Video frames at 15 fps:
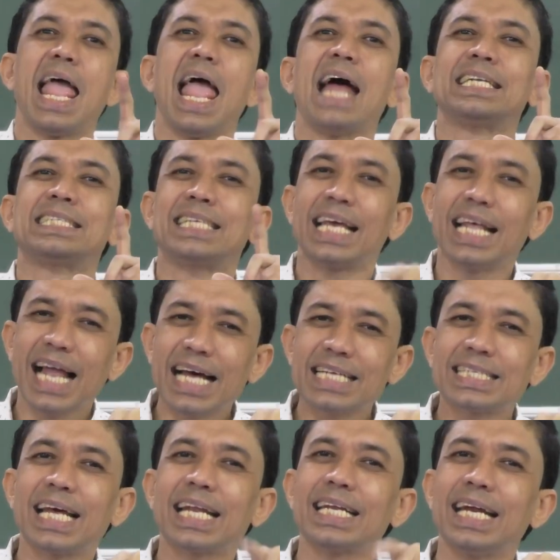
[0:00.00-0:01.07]
and sellers
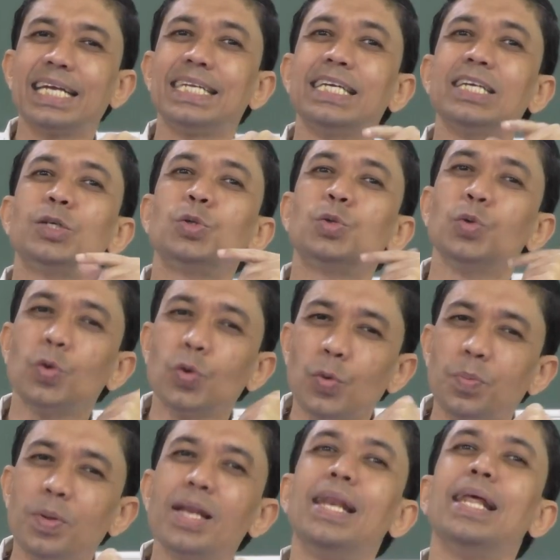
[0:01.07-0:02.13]
are getting 2
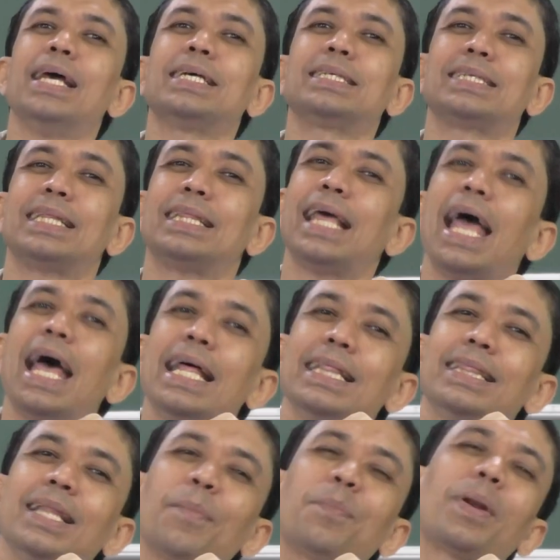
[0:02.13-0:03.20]
rupee less than
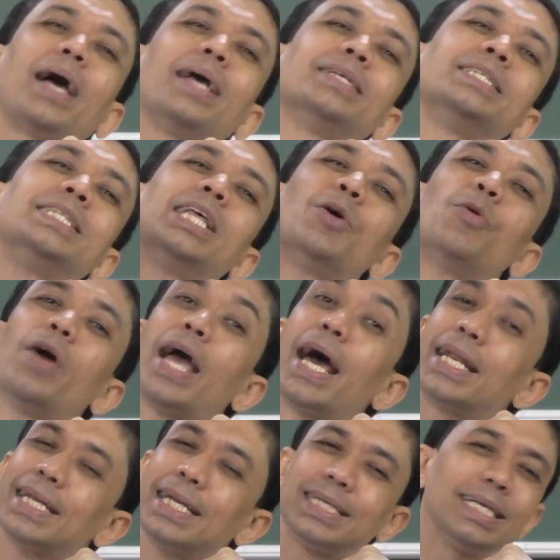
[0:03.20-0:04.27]
the price they
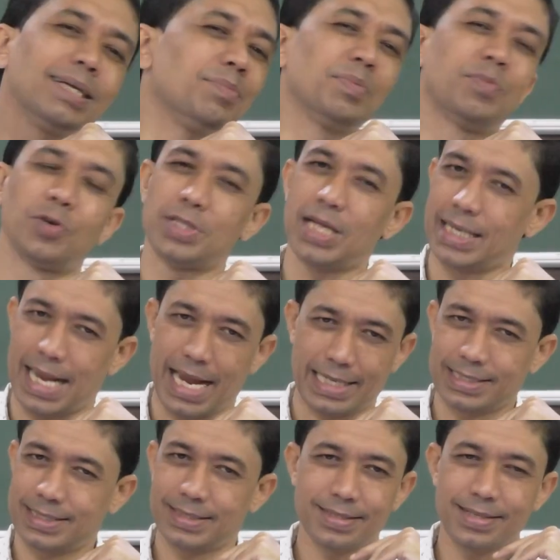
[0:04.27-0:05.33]
were getting before the
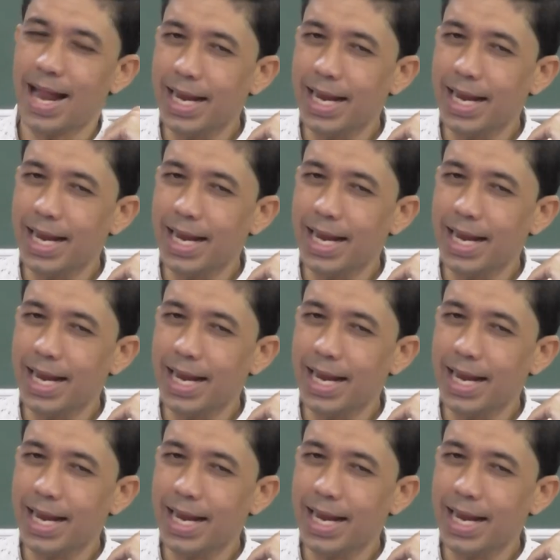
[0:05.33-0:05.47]
tax,